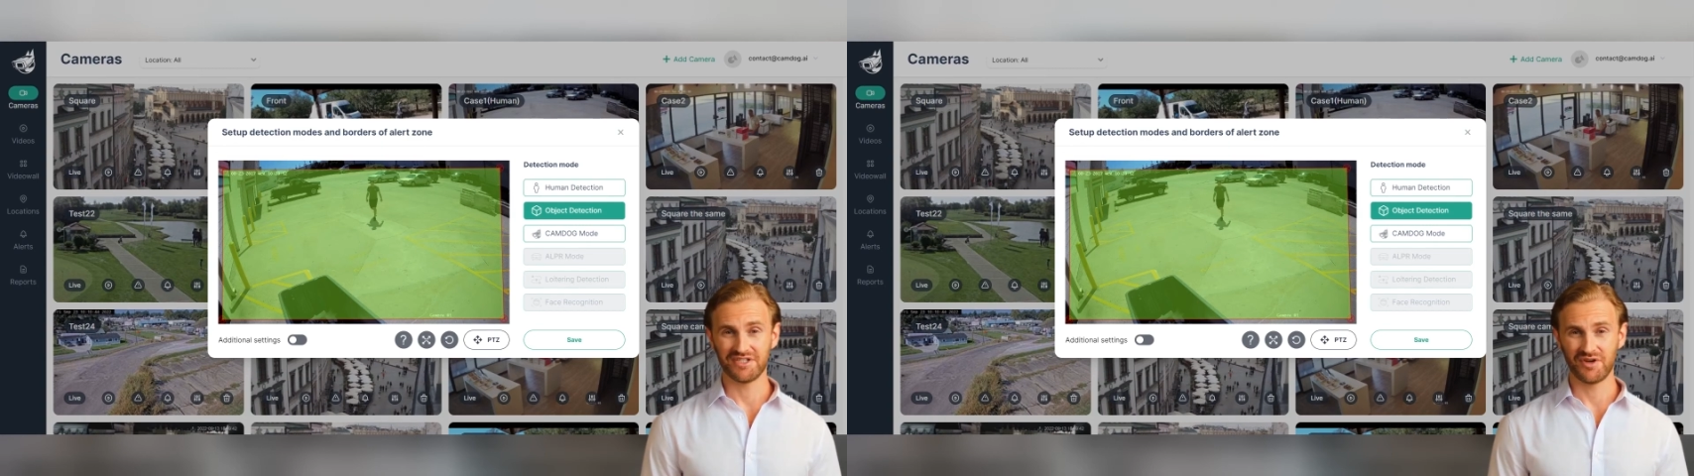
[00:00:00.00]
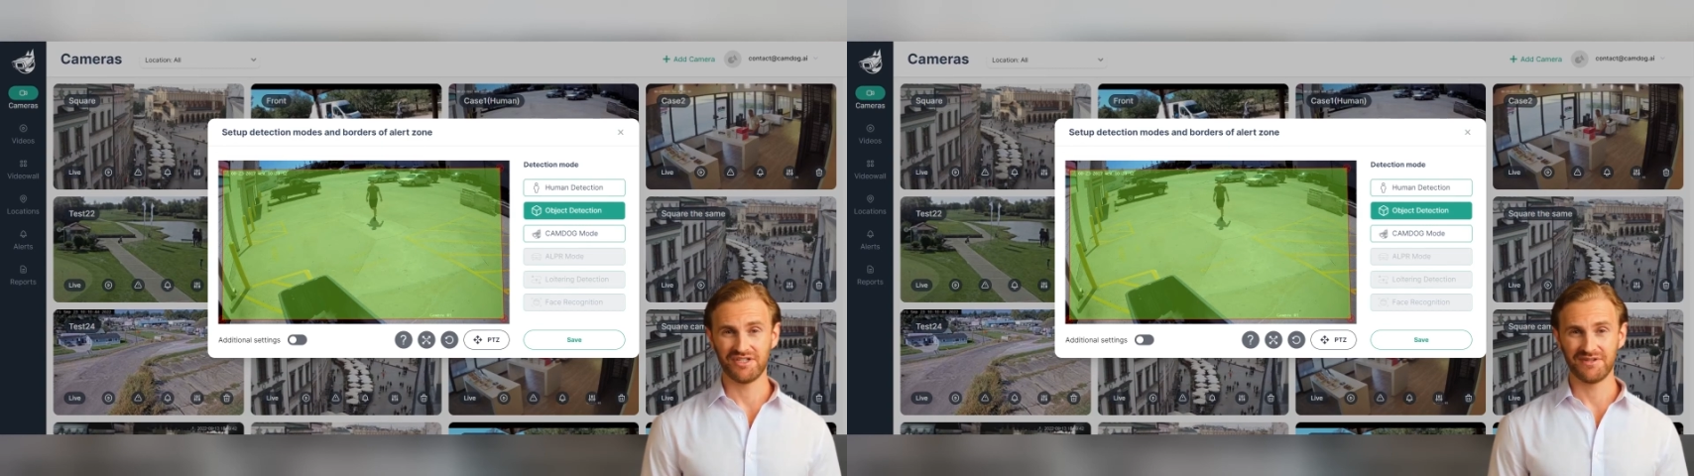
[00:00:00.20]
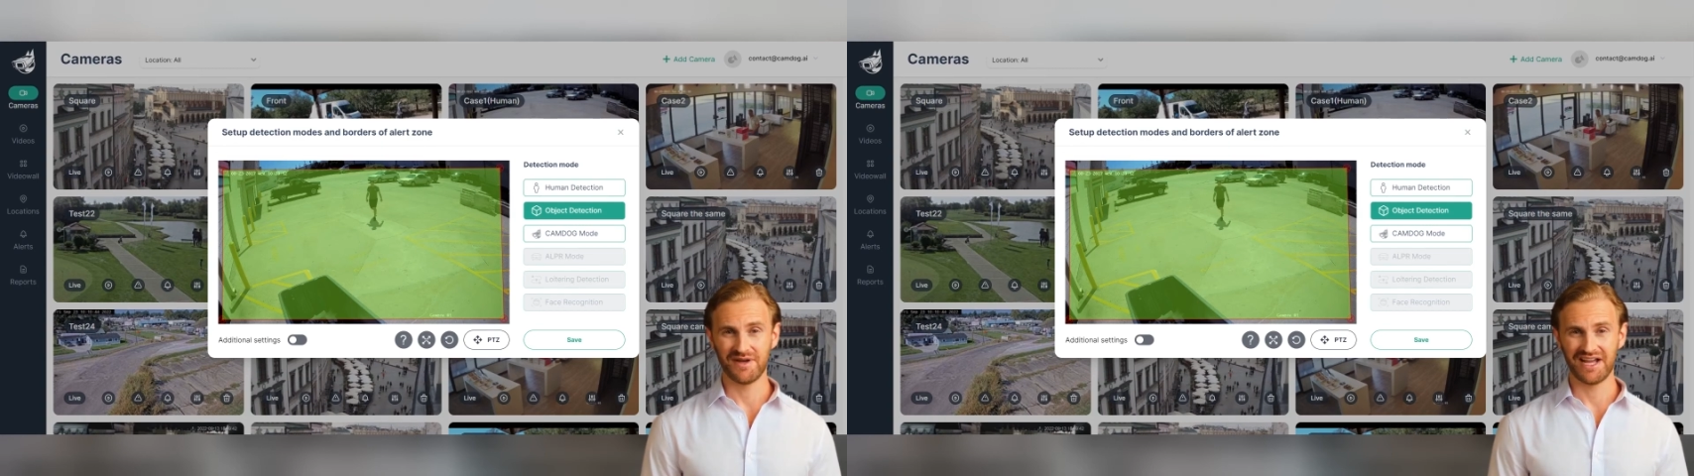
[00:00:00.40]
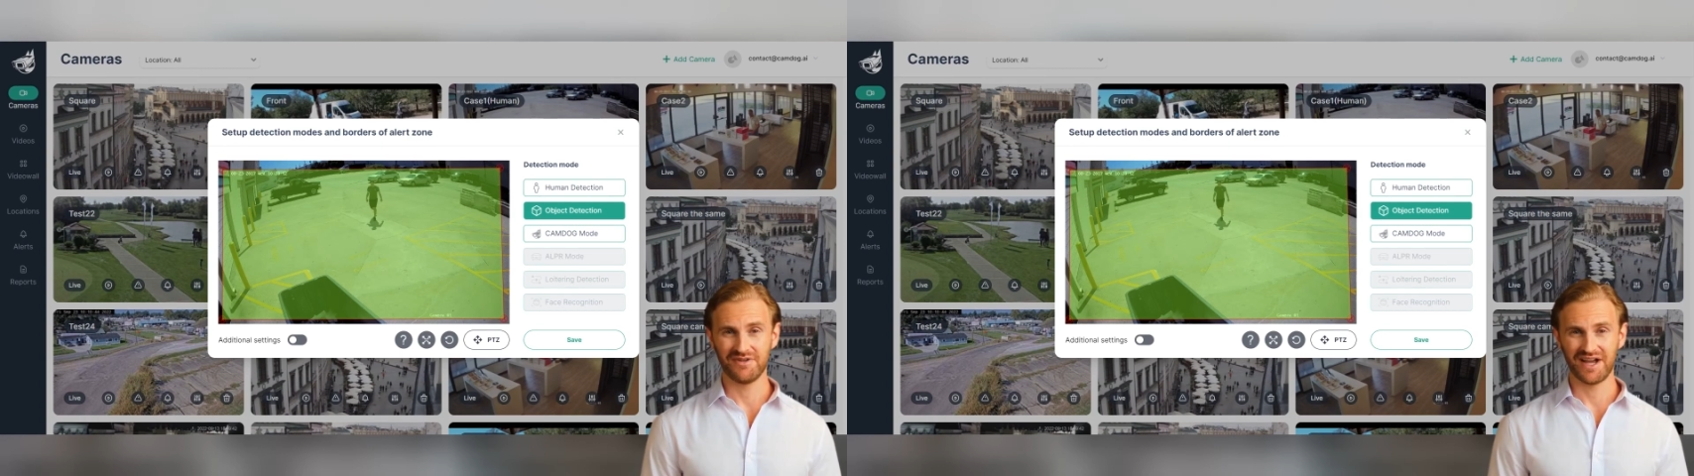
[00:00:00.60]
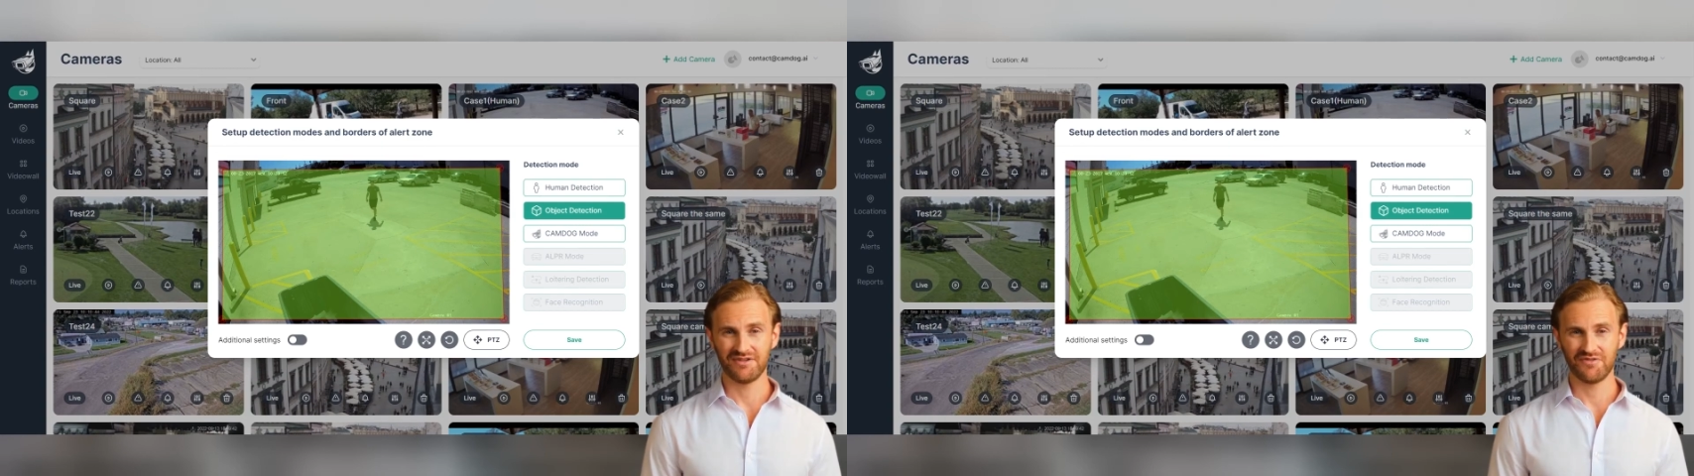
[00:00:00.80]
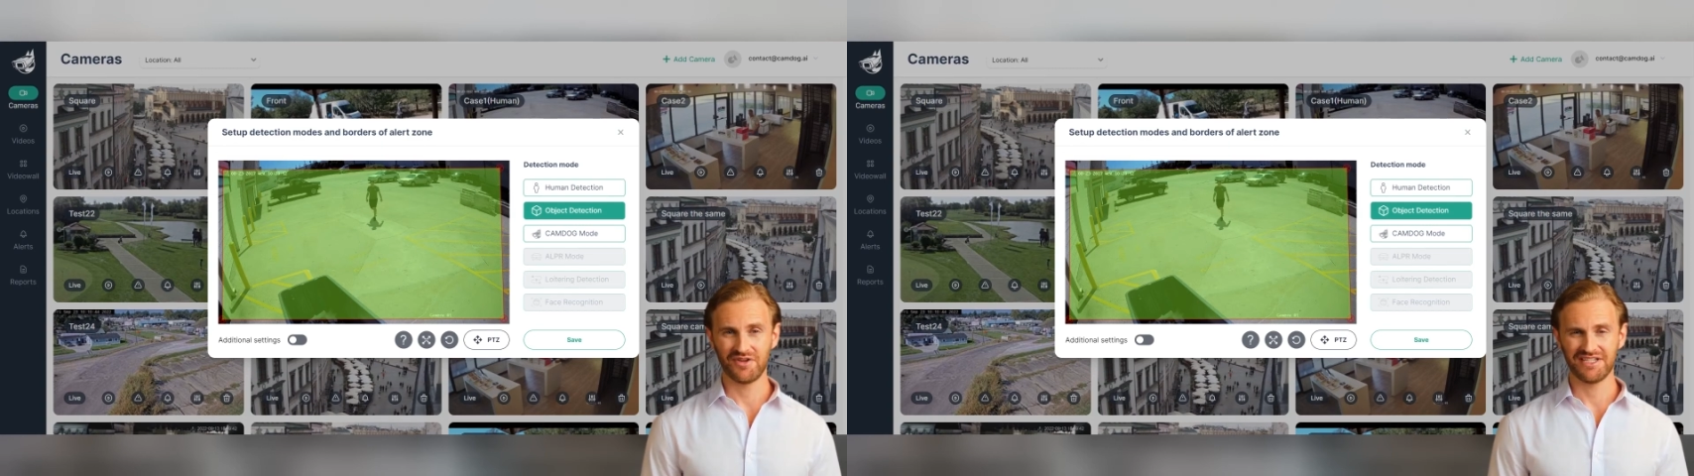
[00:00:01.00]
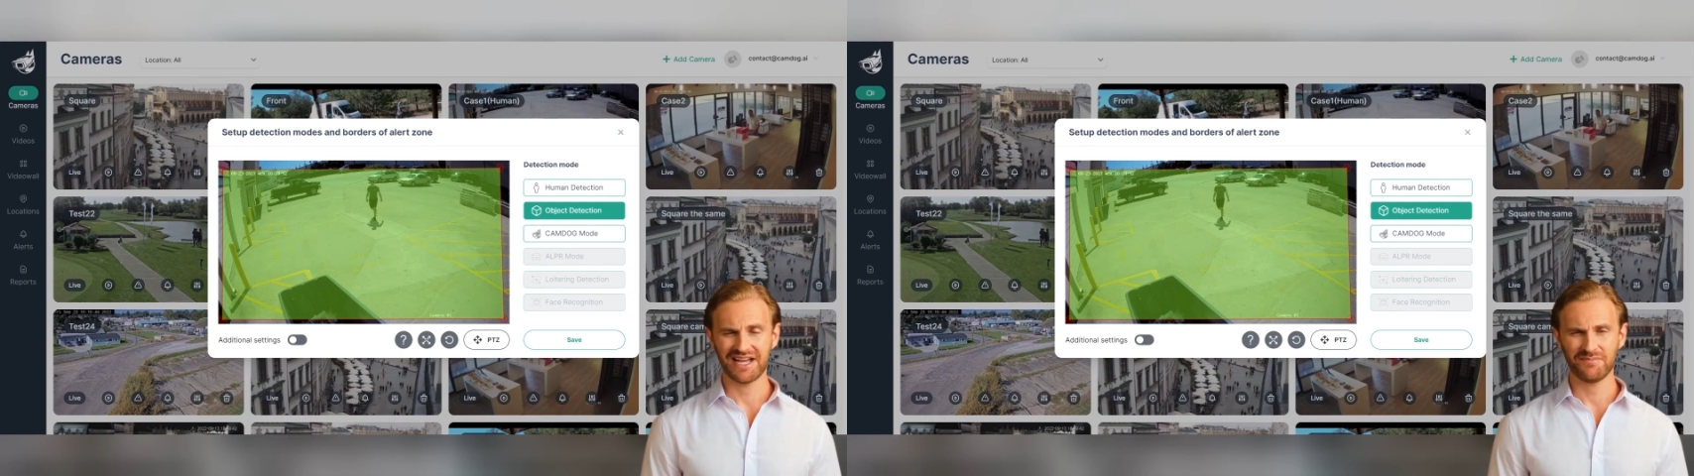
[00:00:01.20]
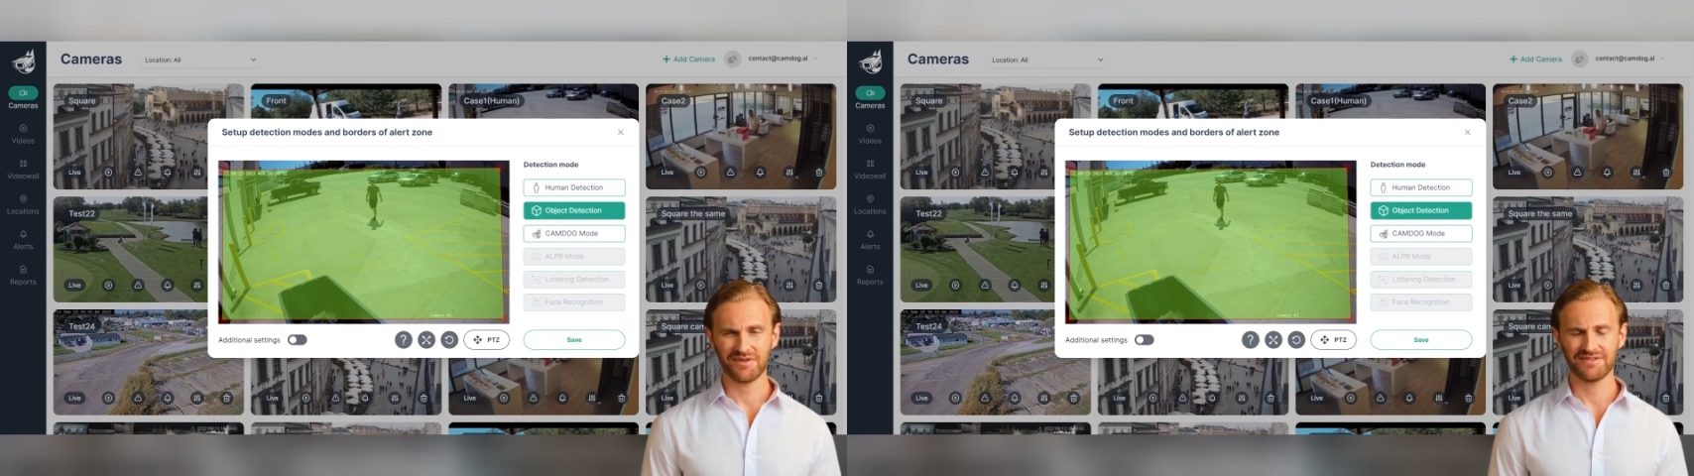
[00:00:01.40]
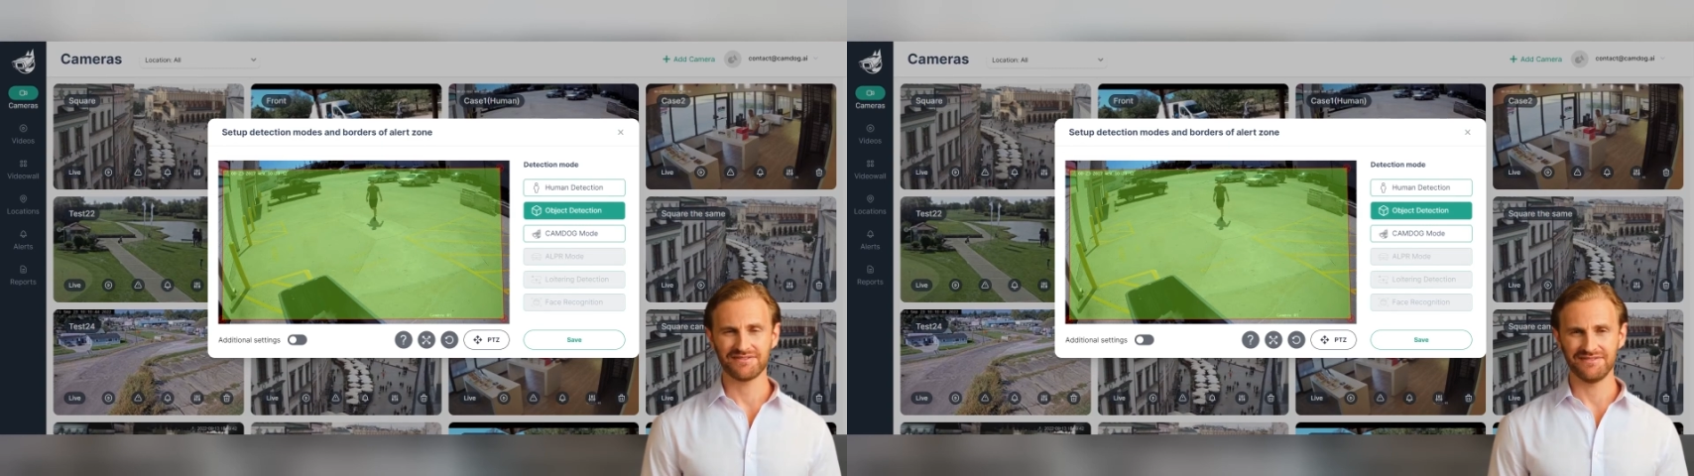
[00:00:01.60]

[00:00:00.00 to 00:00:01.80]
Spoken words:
noisy background, for example.